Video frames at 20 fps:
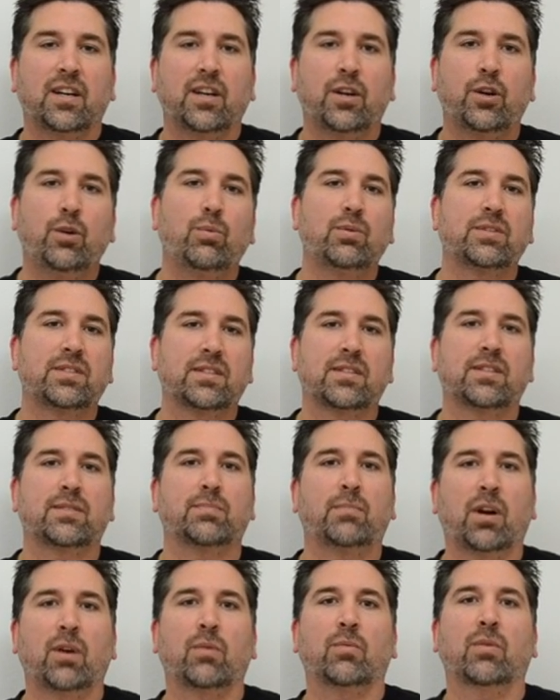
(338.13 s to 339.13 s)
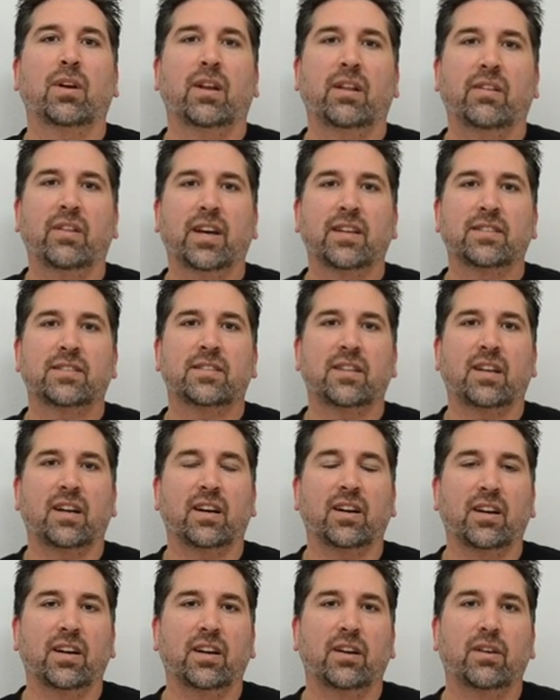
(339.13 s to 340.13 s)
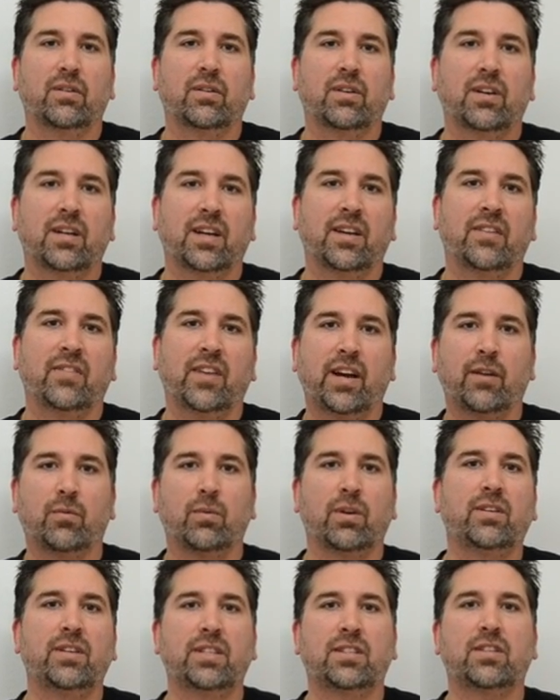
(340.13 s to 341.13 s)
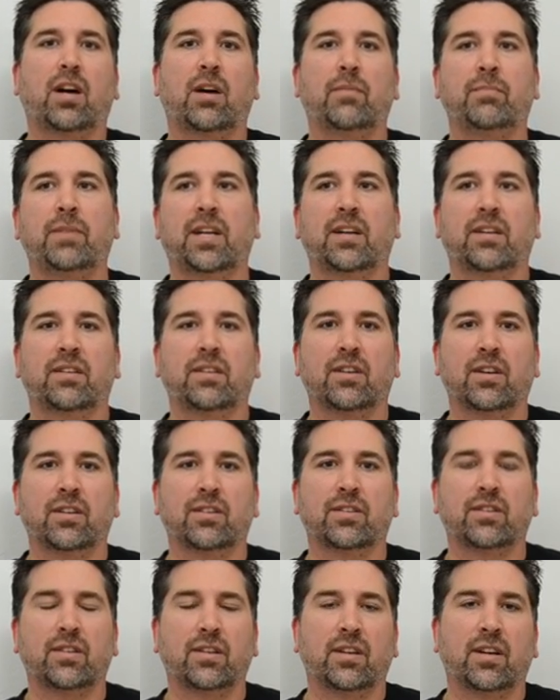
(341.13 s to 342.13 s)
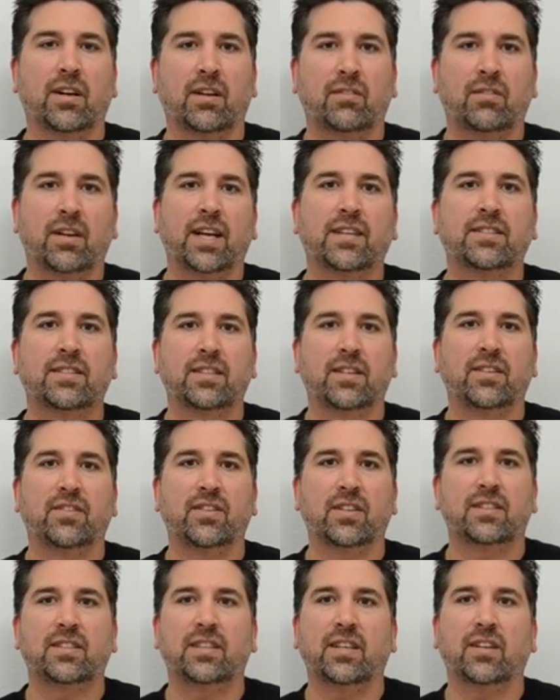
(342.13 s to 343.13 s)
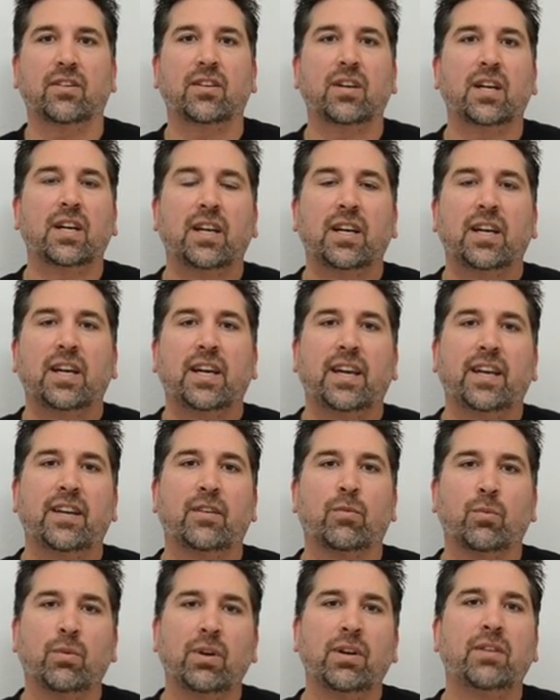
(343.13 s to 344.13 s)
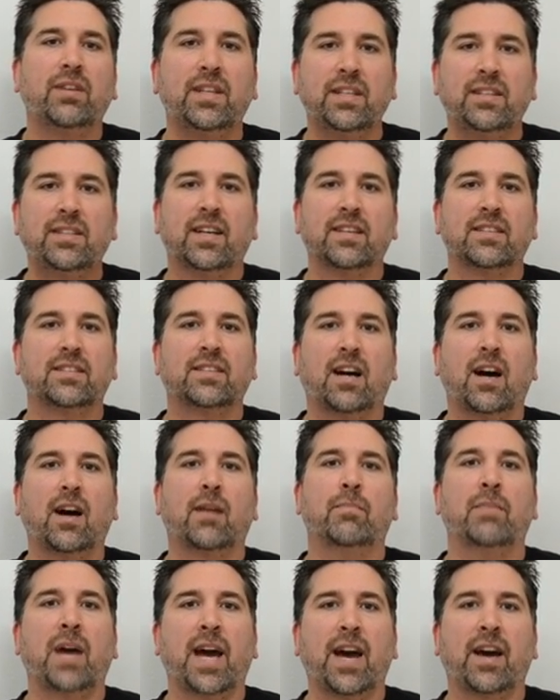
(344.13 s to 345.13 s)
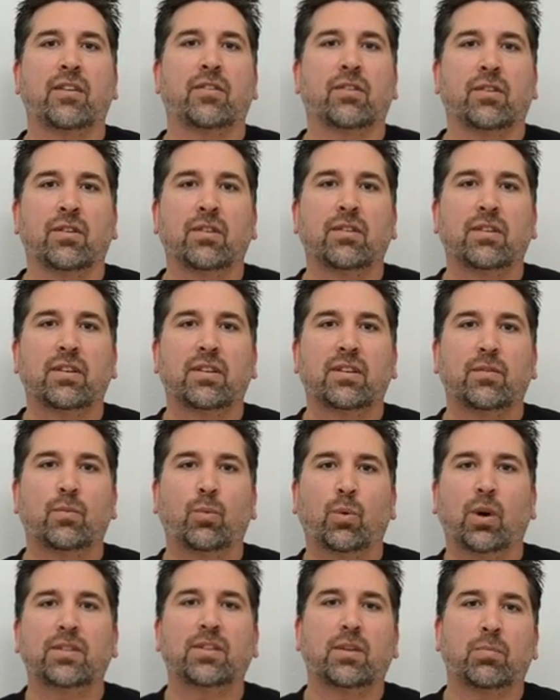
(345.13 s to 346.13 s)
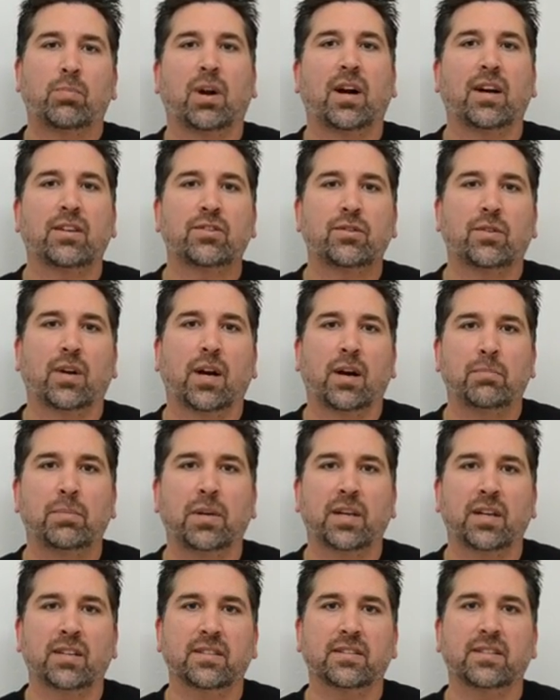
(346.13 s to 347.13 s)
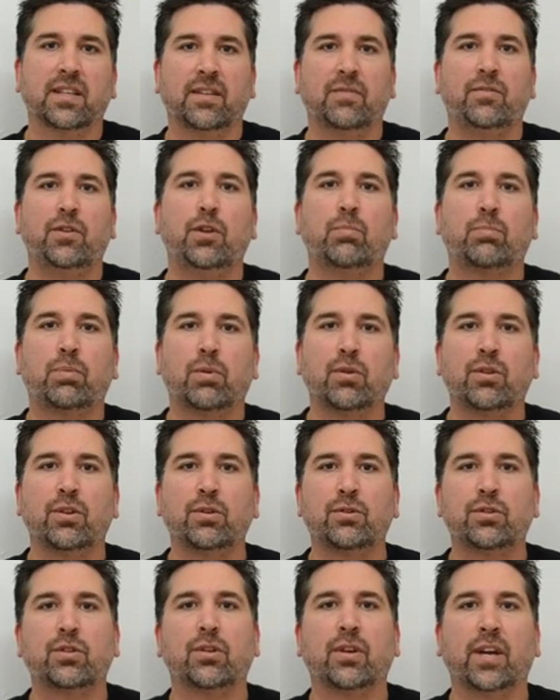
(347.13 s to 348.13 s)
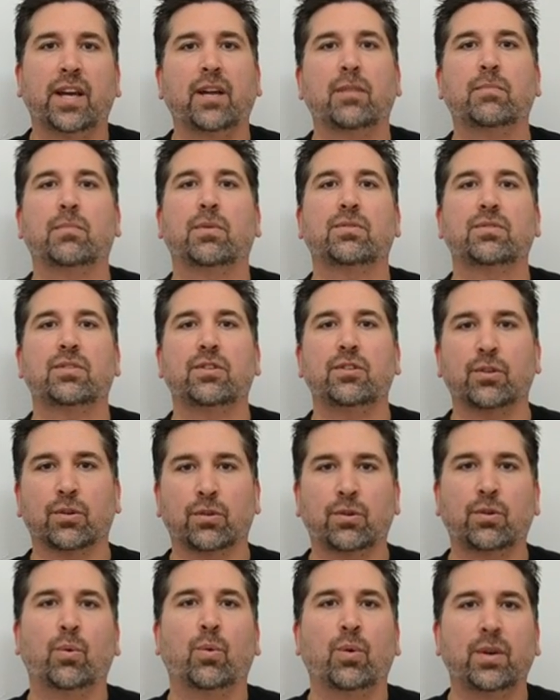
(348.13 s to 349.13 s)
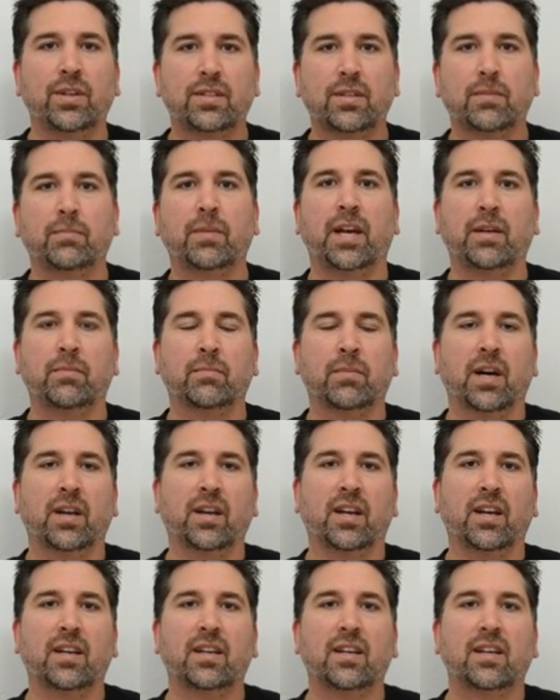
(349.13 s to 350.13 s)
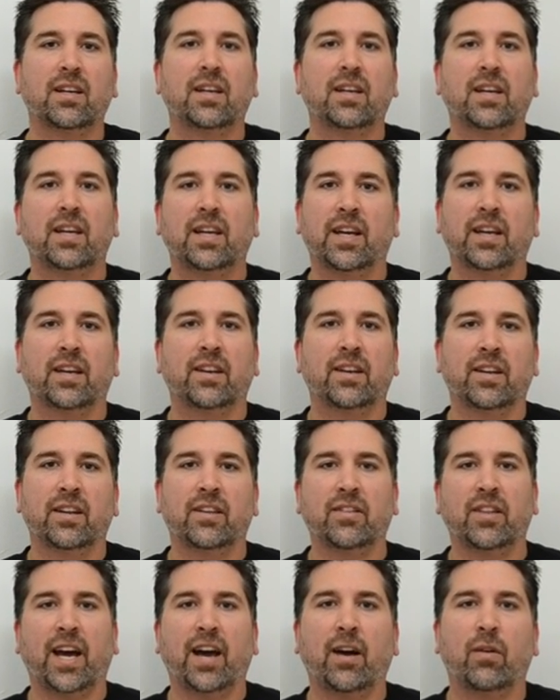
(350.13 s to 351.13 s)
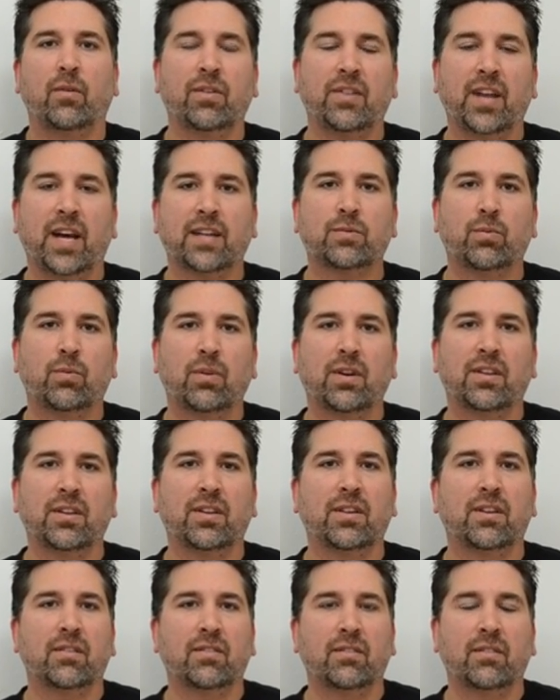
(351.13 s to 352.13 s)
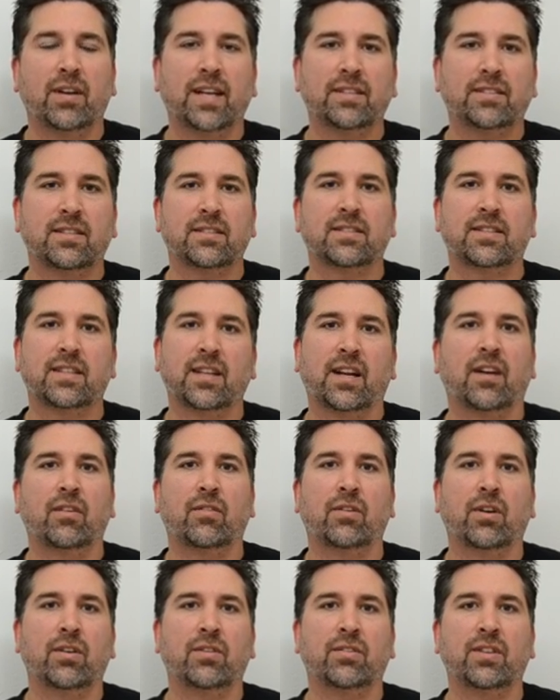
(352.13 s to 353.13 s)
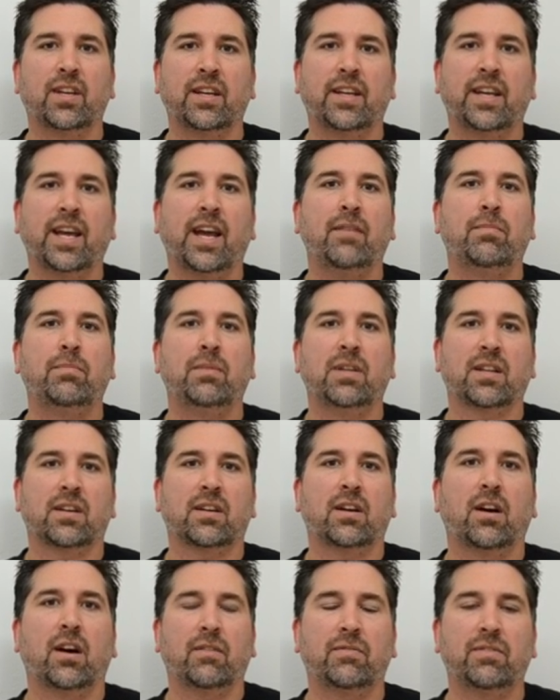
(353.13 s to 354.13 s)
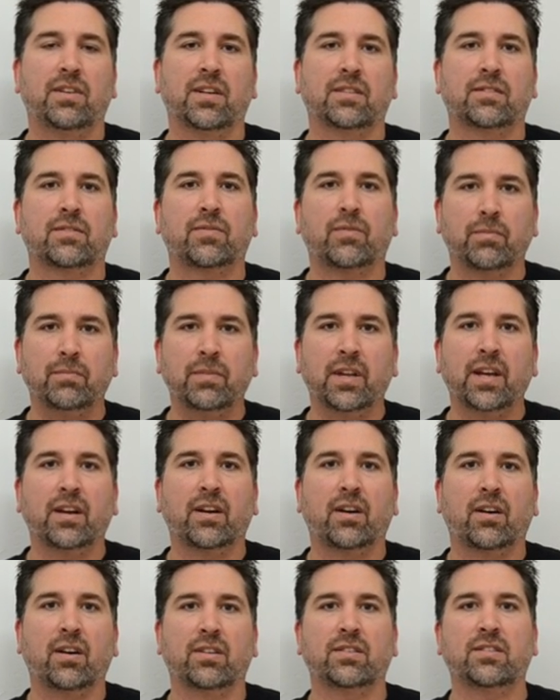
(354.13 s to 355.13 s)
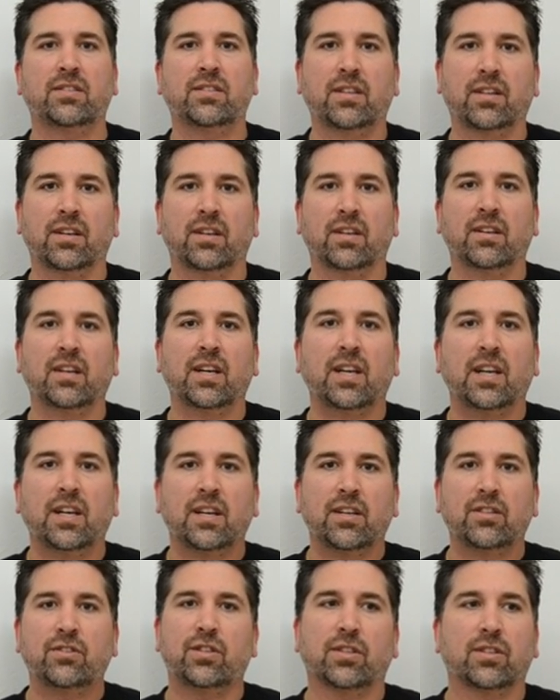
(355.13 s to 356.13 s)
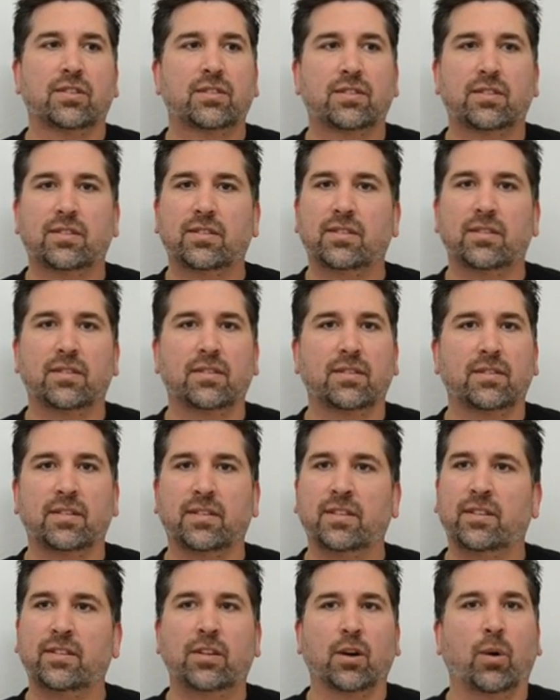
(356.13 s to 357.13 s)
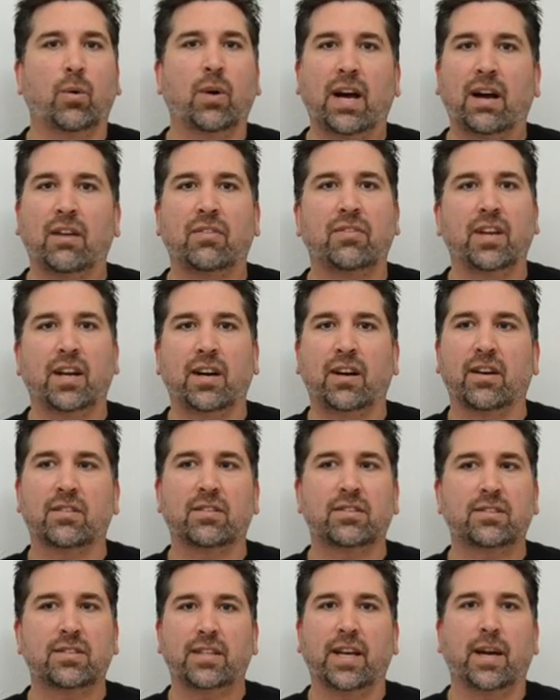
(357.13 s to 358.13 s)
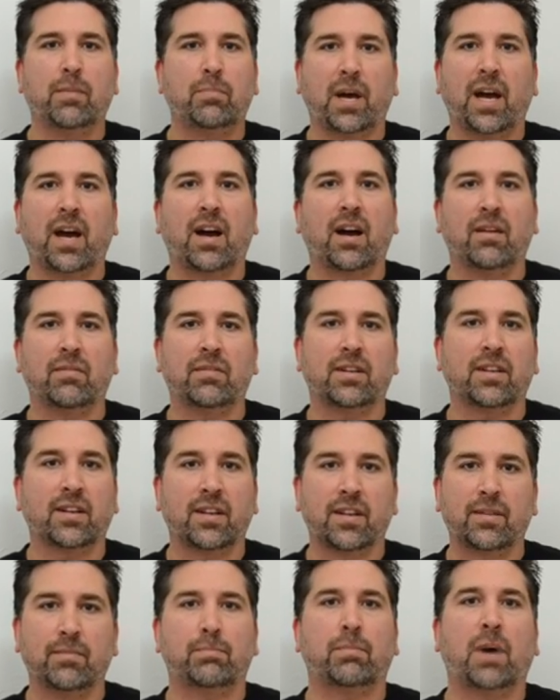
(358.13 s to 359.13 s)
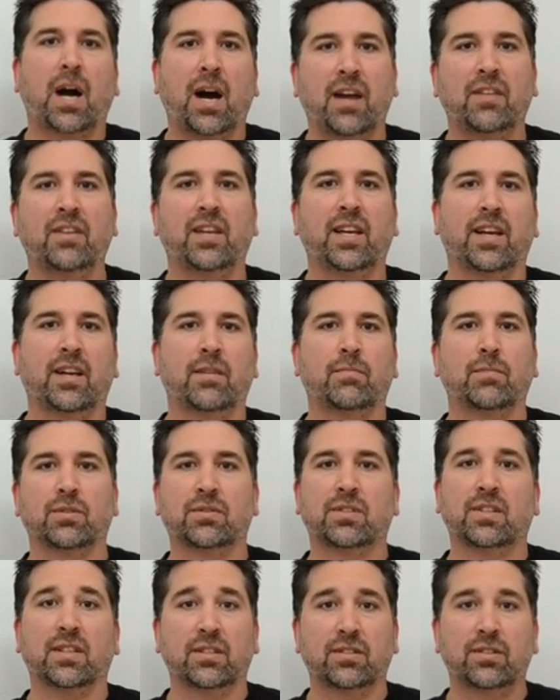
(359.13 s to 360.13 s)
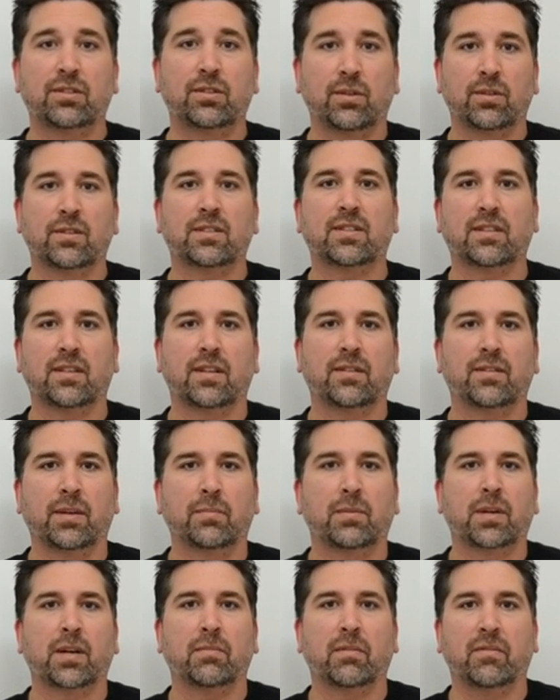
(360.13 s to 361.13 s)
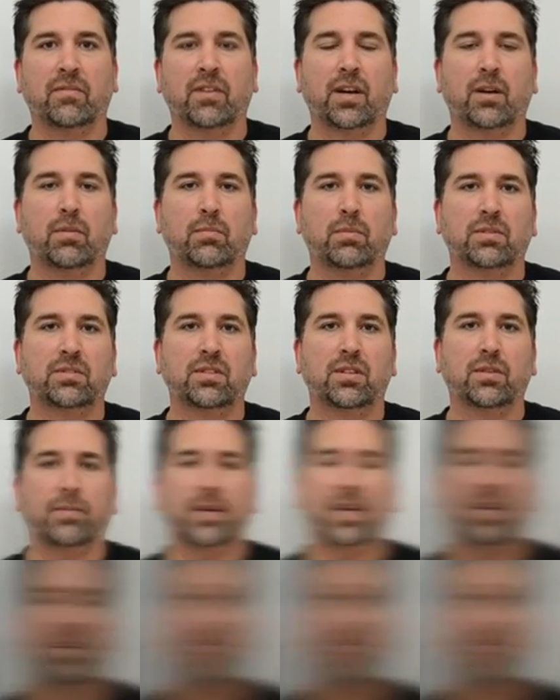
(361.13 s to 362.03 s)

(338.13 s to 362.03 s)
Who was the smart one in that scenario? And that really taught me a lesson in this deal. It really does not matter what the price drop is. If you produce your animals, you're going to make money. And that's one of the lessons that I learned that gave me the confidence from then on to just go out there, step out, buy the animals as soon as they become available to me.